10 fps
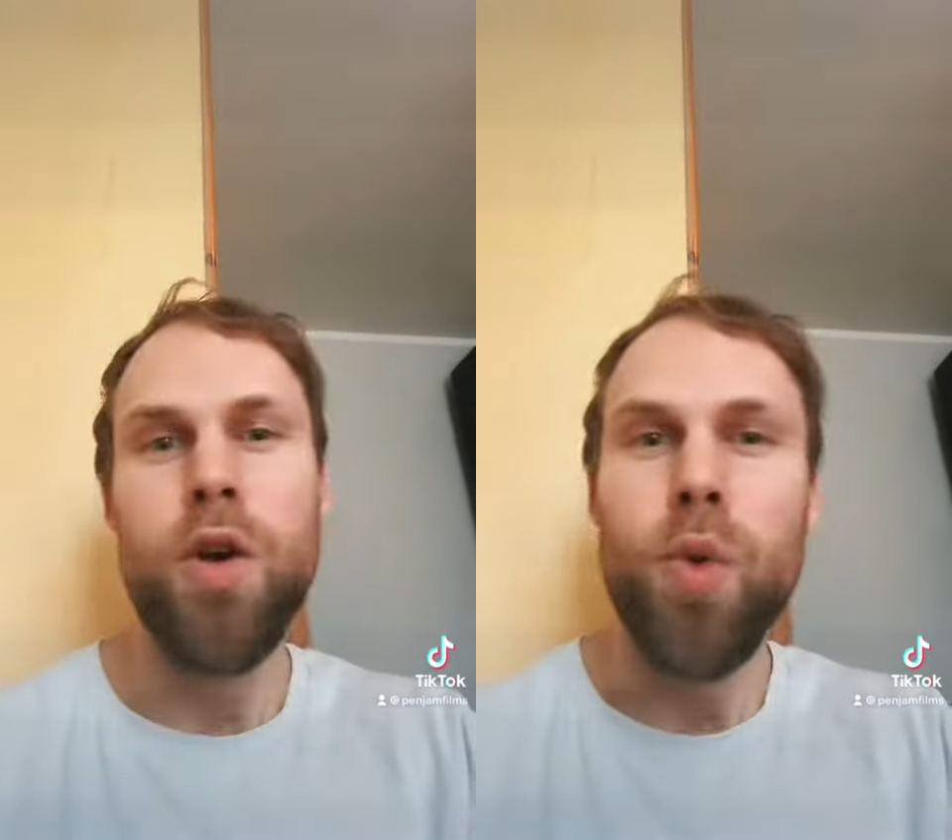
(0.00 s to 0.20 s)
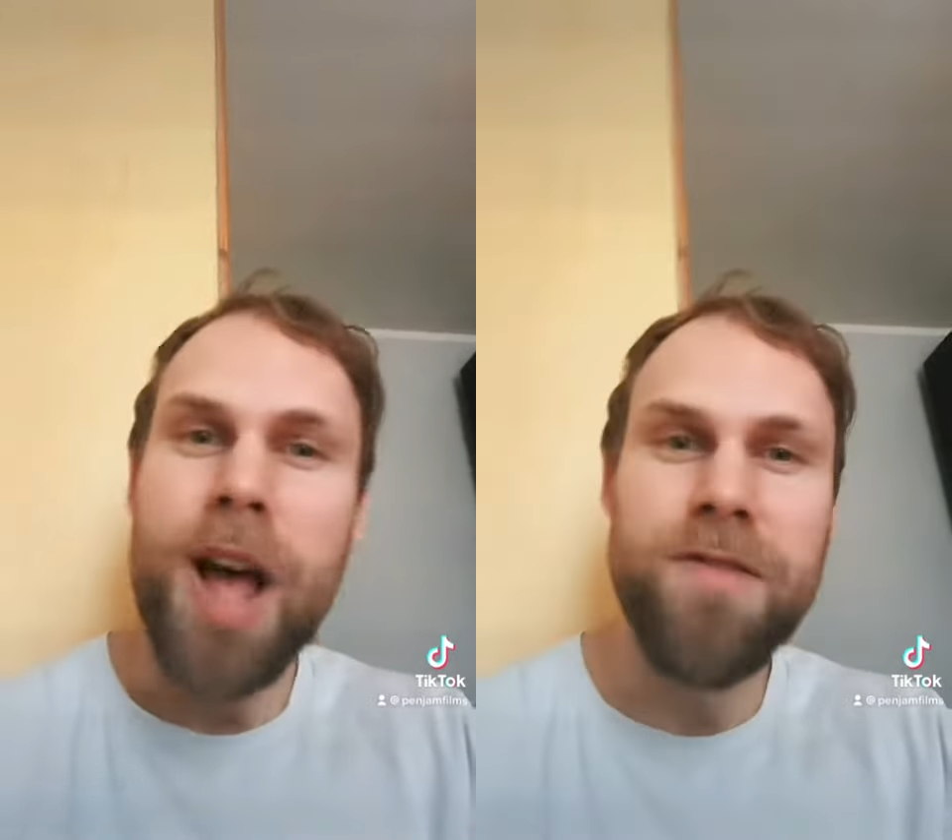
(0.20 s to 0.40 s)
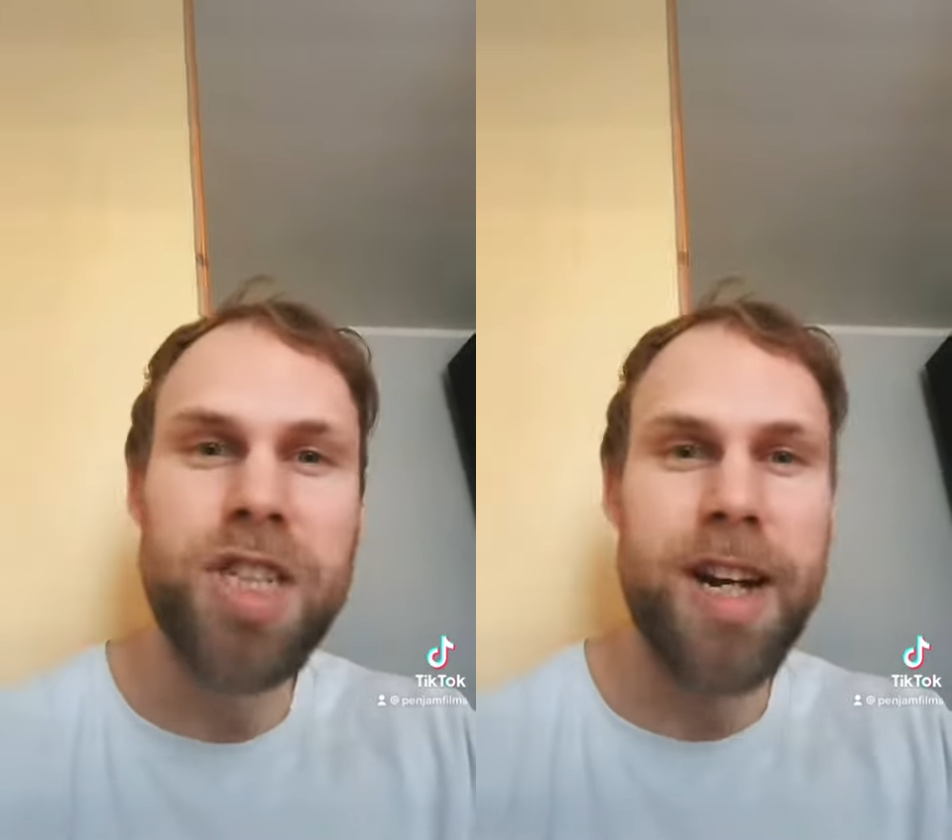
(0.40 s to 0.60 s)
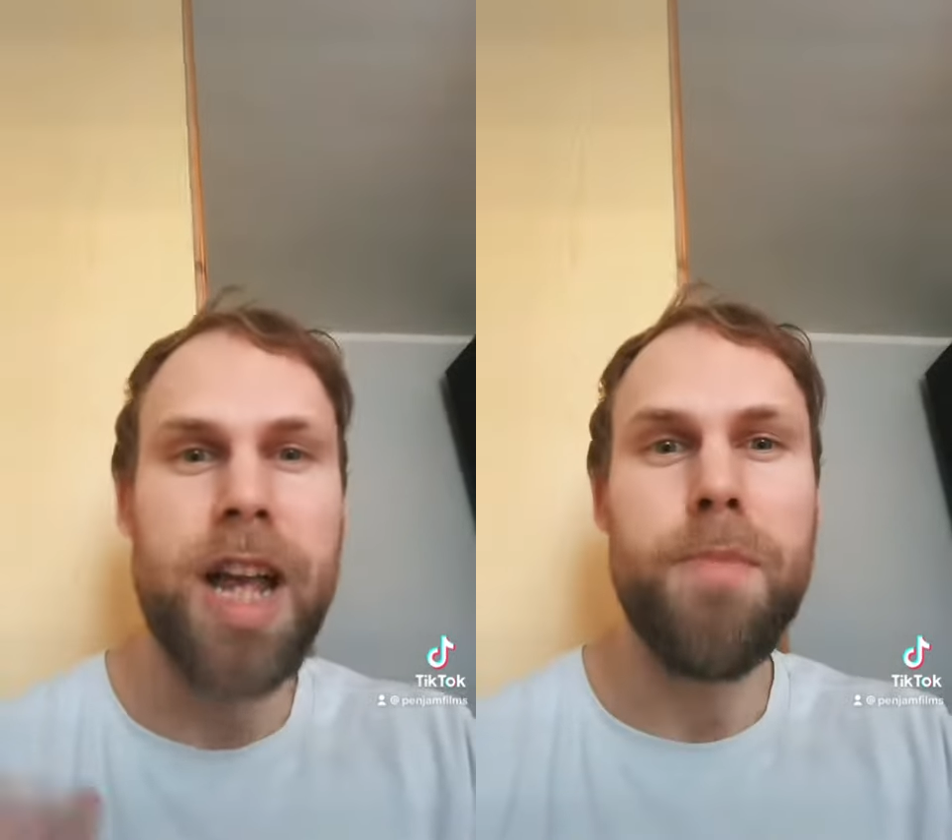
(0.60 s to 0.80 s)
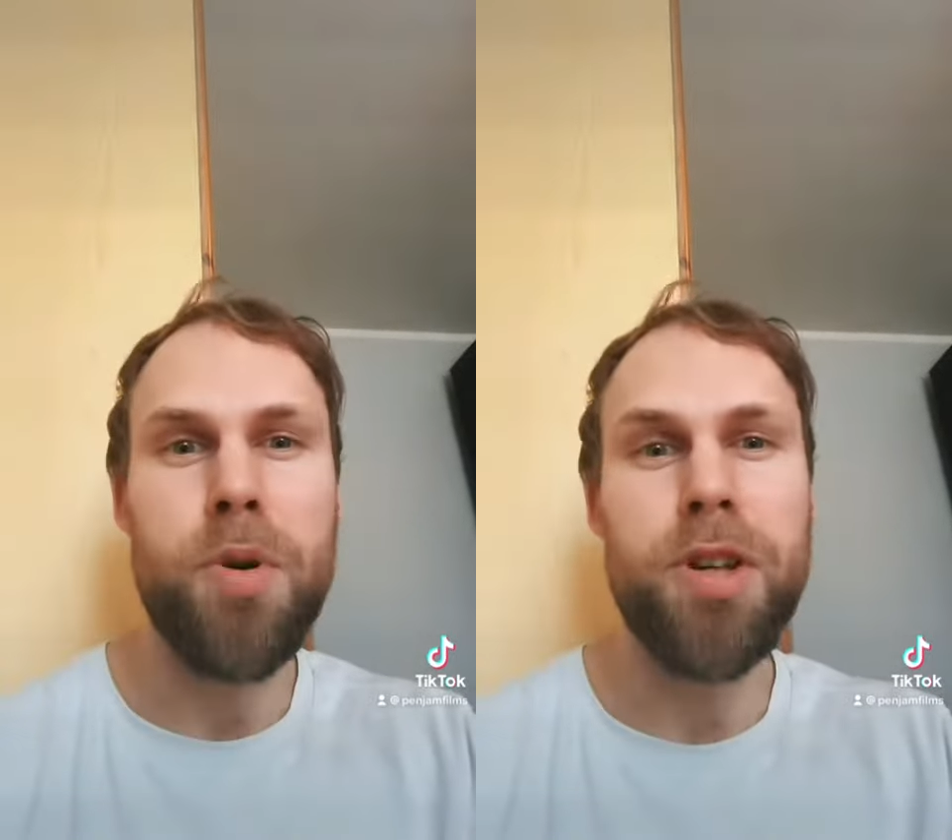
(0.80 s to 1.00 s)
We have
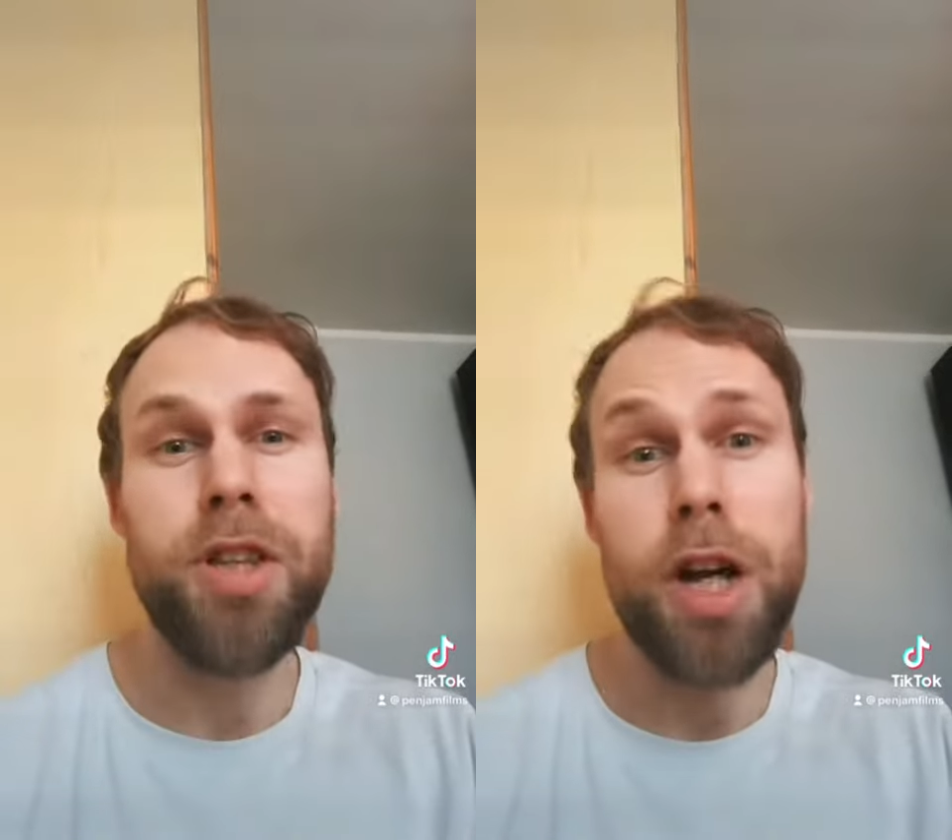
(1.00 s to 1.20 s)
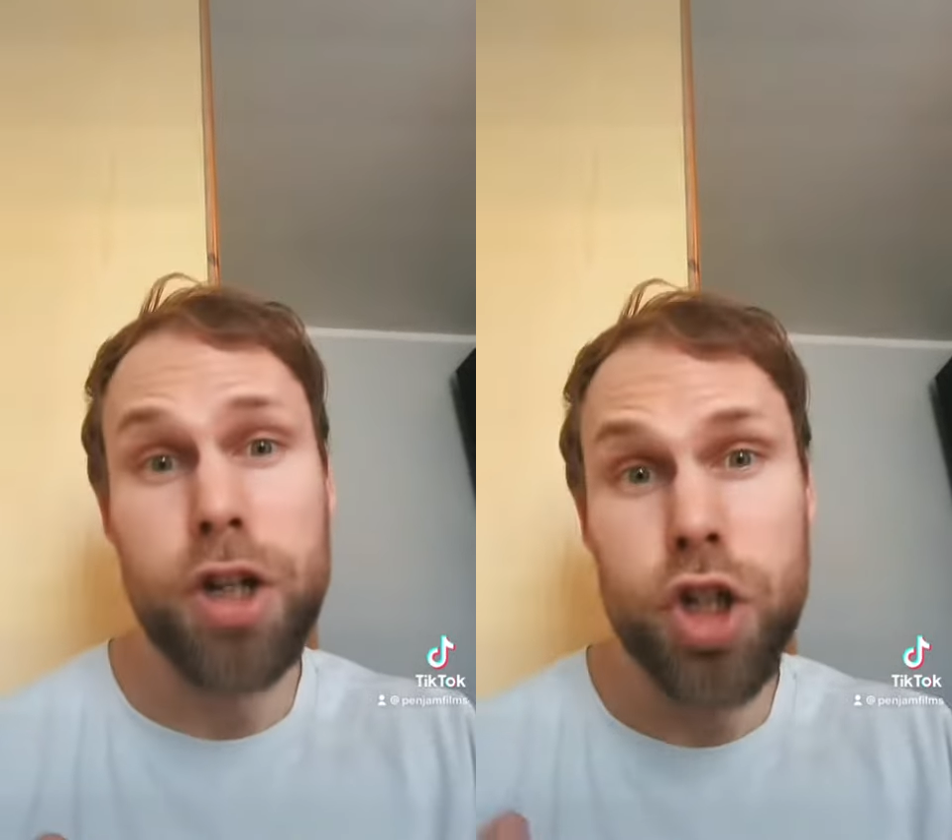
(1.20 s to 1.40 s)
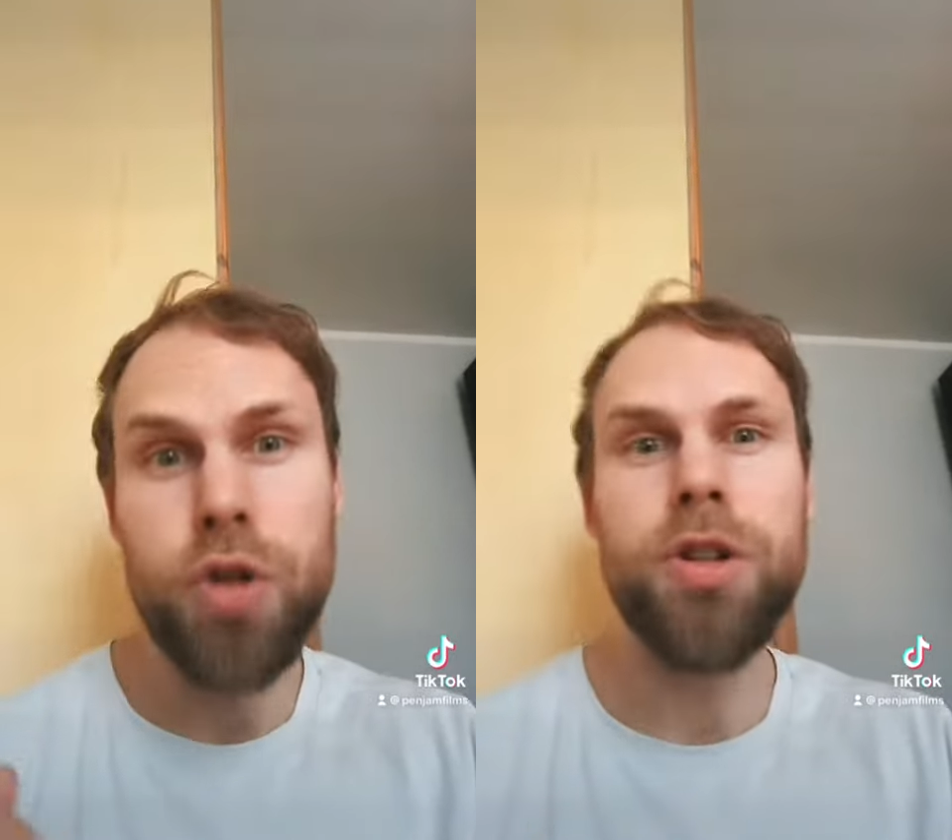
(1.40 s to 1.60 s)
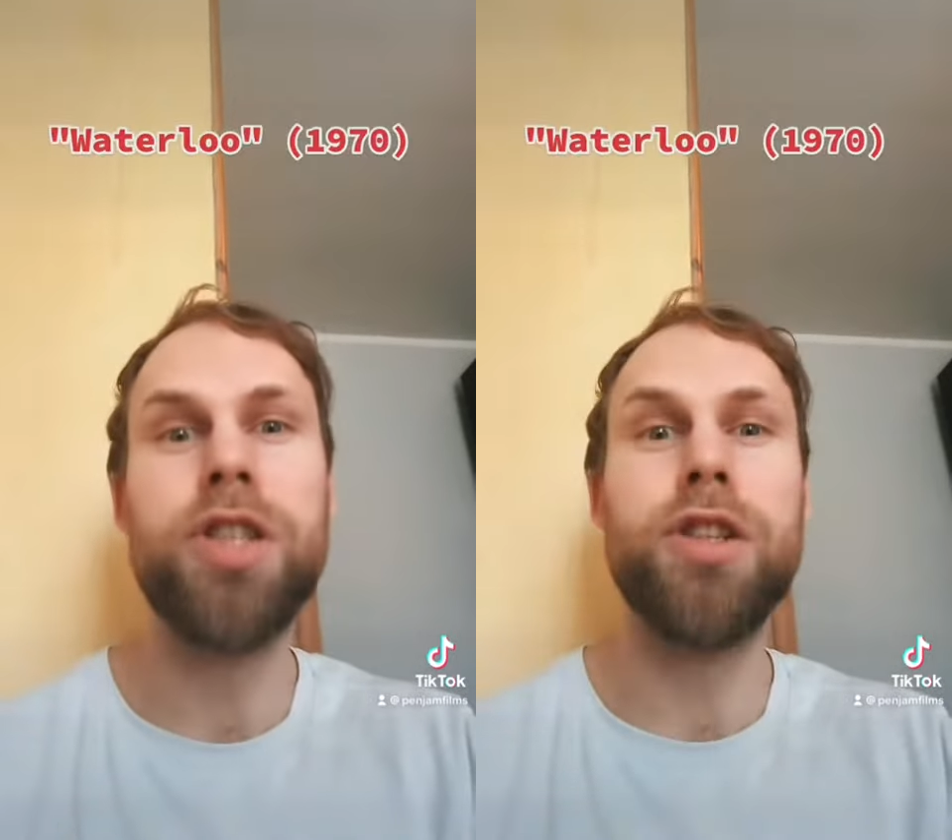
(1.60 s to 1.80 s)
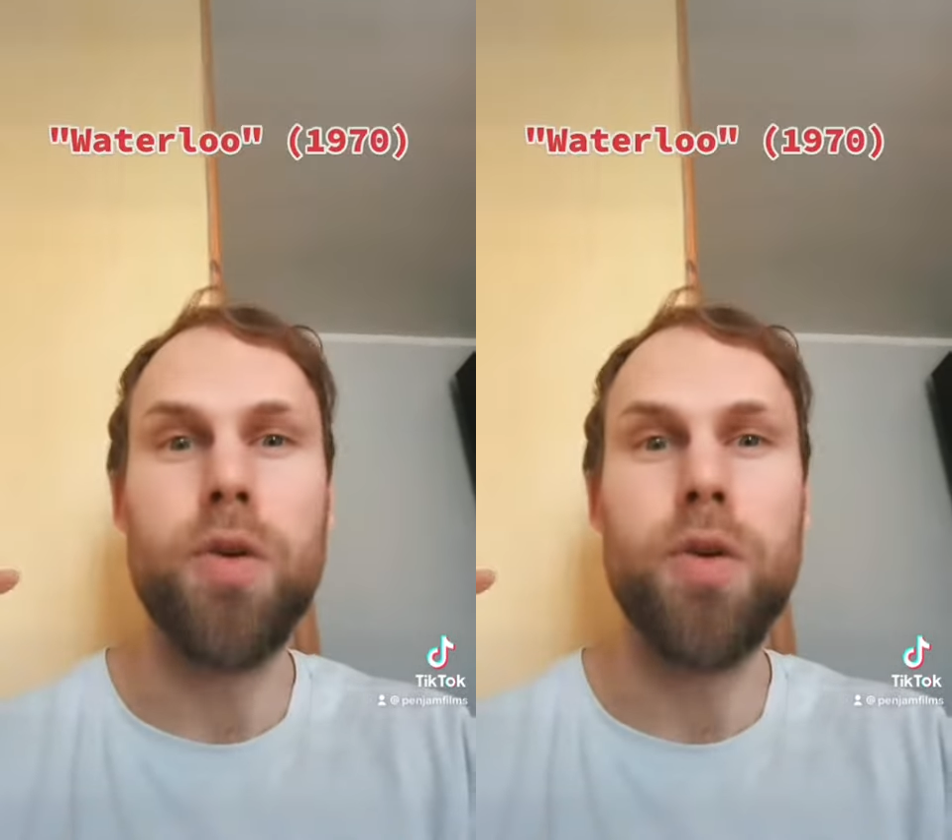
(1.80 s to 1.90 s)
Sergei Bondarchuk's